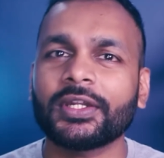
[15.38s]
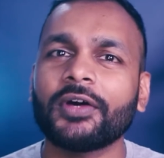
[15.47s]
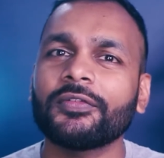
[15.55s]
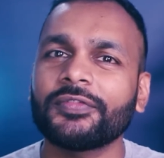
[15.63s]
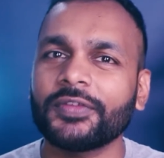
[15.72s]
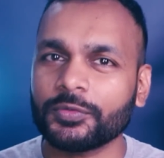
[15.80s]
Now,
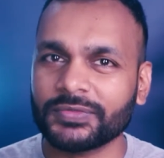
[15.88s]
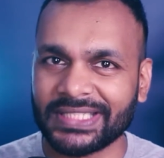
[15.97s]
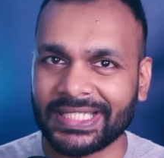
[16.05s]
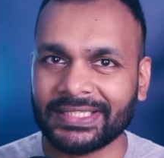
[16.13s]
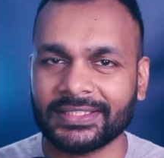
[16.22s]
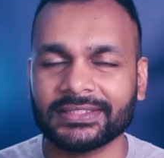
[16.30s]
if you've
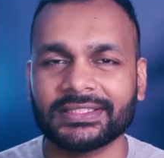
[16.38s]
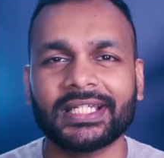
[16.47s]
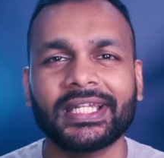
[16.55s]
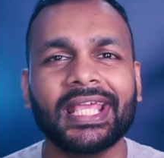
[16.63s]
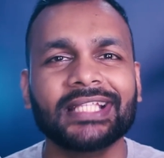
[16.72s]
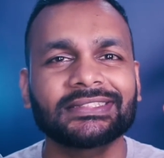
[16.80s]
seen this,
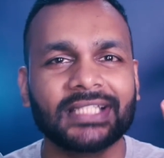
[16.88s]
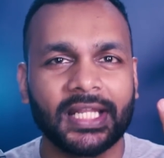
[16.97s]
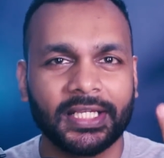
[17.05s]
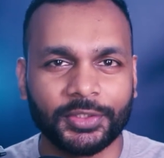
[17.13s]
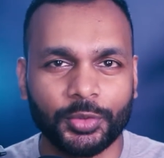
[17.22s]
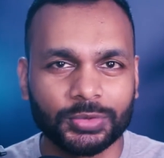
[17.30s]
it takes
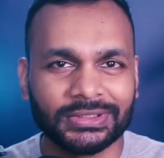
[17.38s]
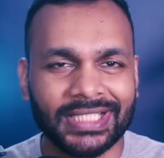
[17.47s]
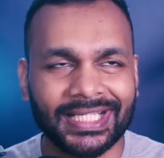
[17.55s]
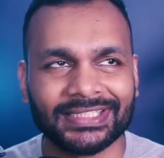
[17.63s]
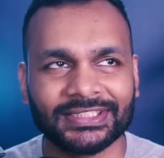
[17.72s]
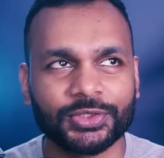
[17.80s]
like 2
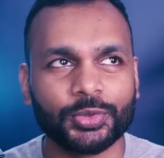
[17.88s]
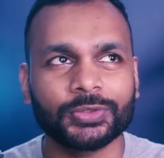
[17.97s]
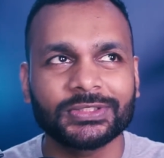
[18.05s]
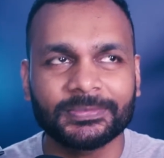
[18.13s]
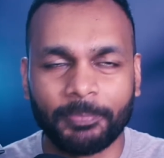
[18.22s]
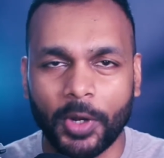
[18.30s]
seconds to
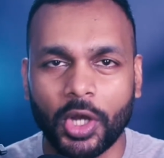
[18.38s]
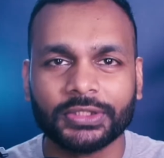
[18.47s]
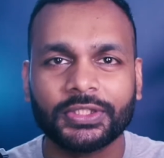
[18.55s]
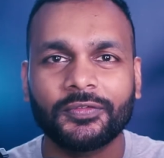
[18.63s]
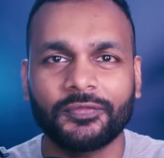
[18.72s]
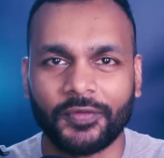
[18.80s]
spot
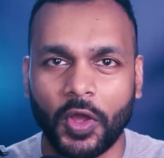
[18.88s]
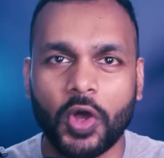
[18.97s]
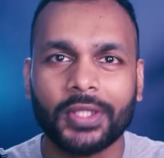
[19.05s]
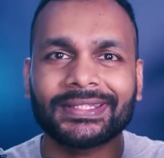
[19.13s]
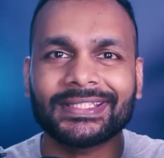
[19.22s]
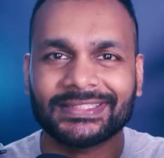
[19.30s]
the flaw
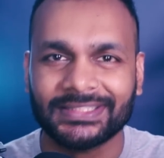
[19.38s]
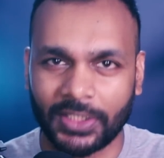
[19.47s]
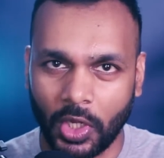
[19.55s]
in this